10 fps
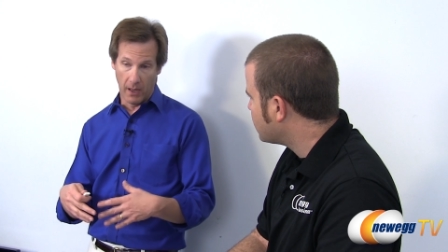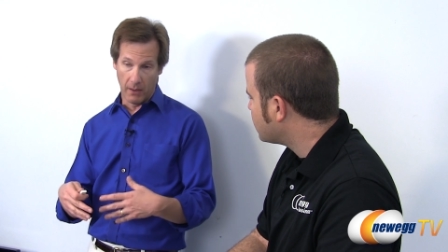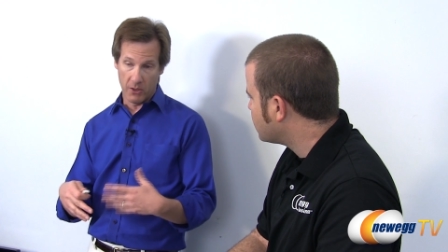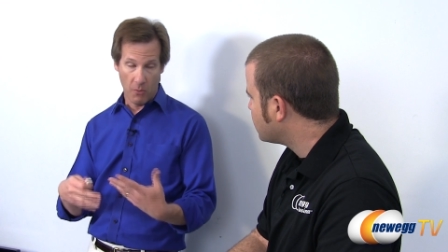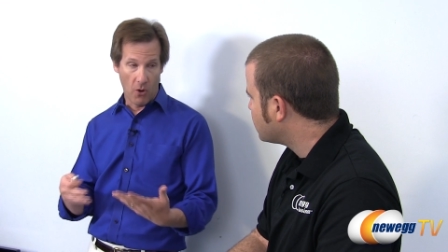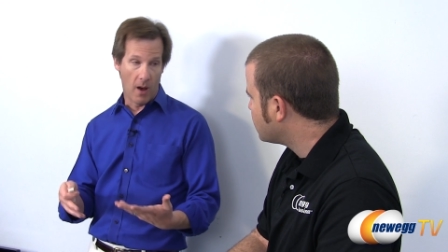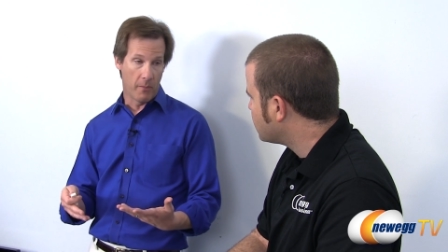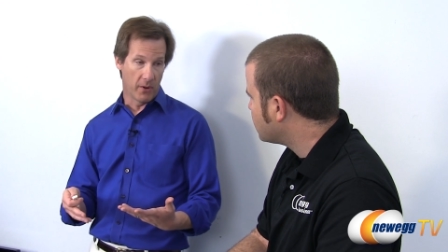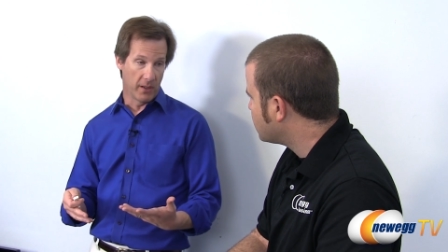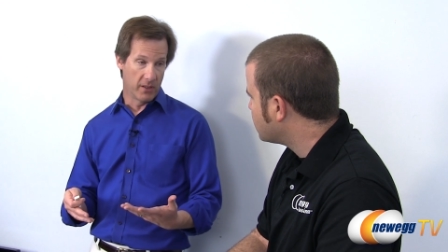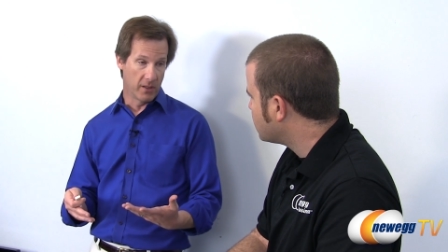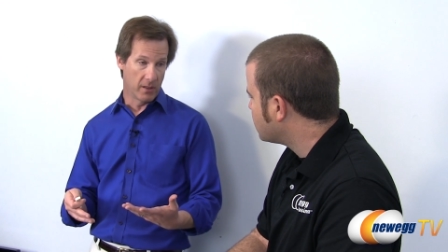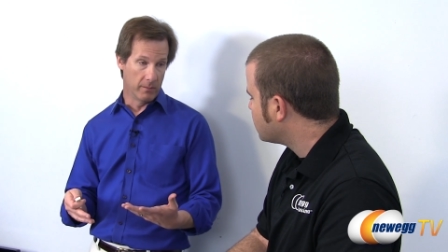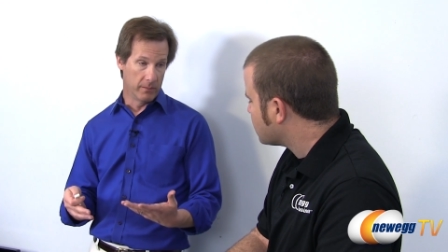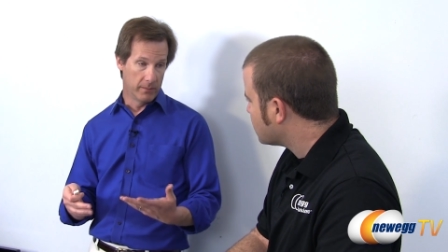a small operating
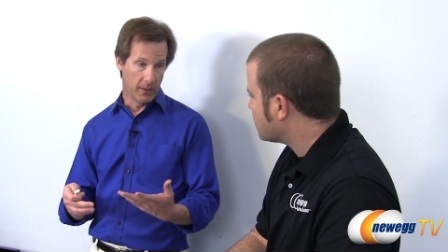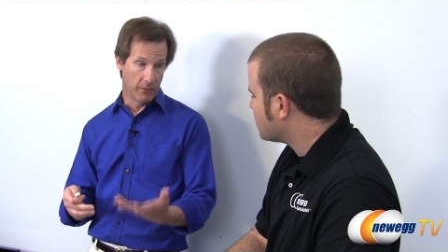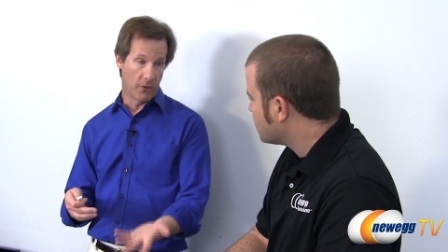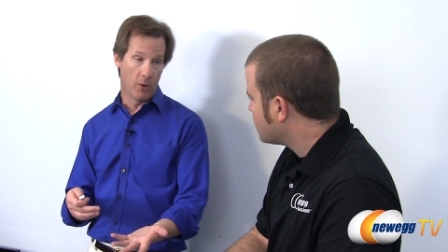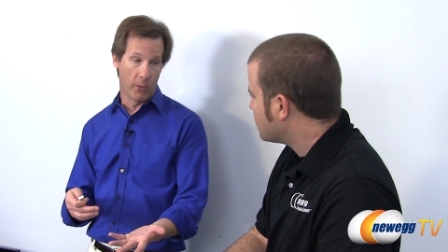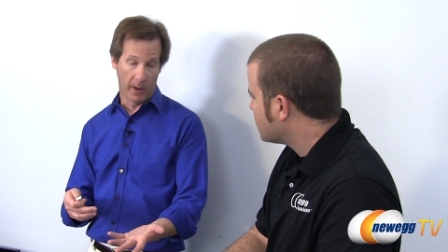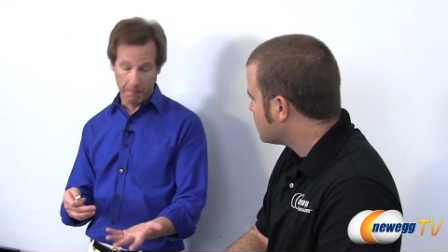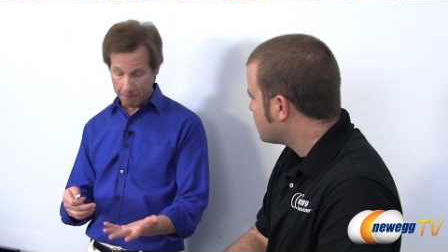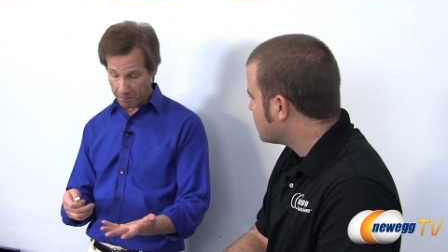system in firmware.